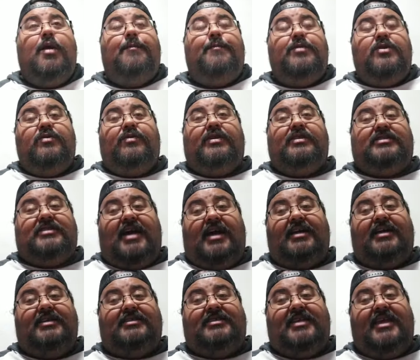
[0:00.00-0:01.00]
Miyuki
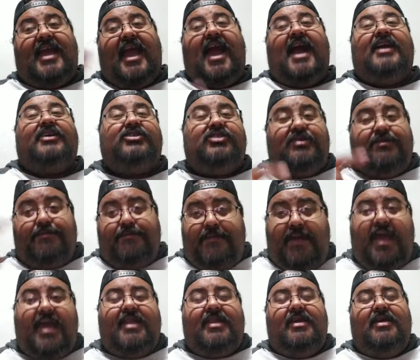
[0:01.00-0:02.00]
Takase actually
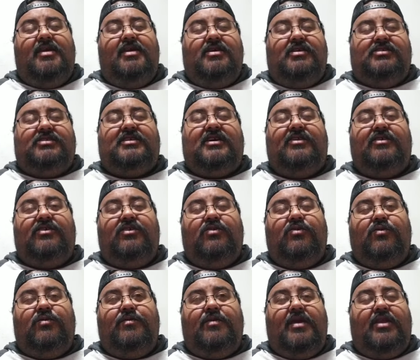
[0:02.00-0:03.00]
met Saori
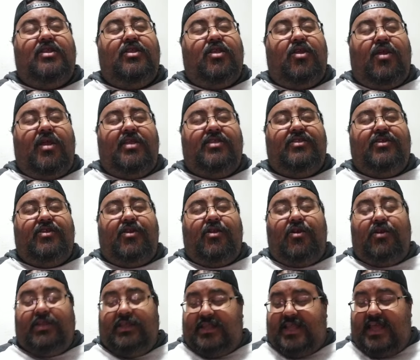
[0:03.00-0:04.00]
Anou in in their
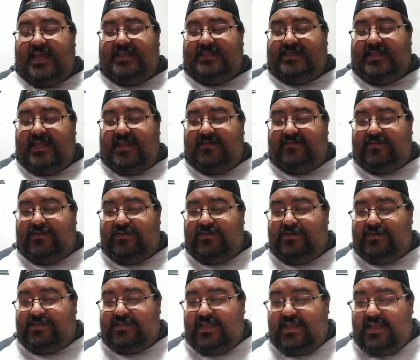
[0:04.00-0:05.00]
early days, and of
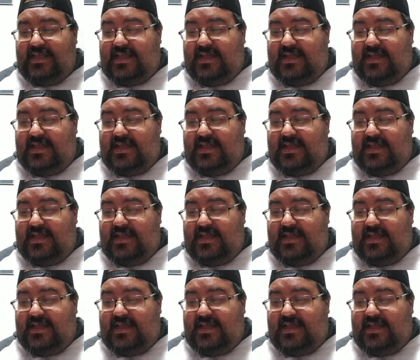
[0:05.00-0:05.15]
course,